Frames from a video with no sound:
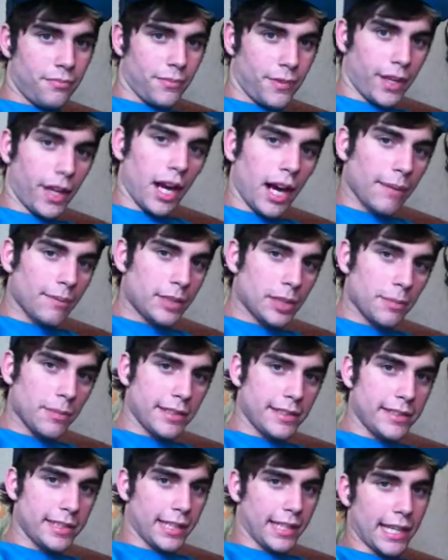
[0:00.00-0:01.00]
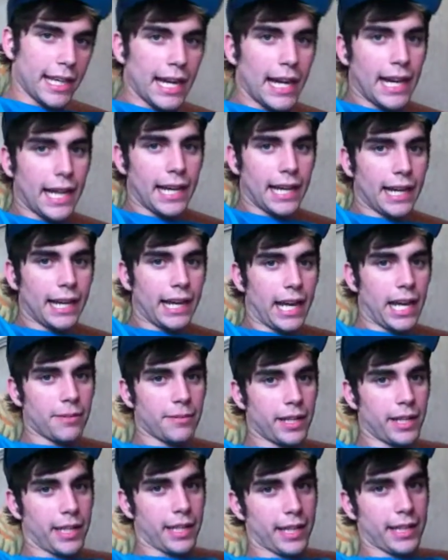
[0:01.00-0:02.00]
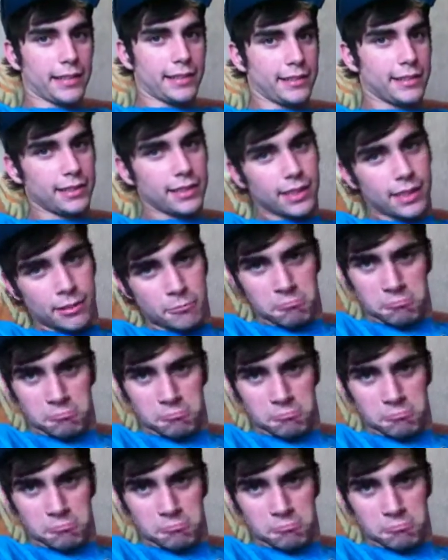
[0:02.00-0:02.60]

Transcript: the optimistic guy I am, I guess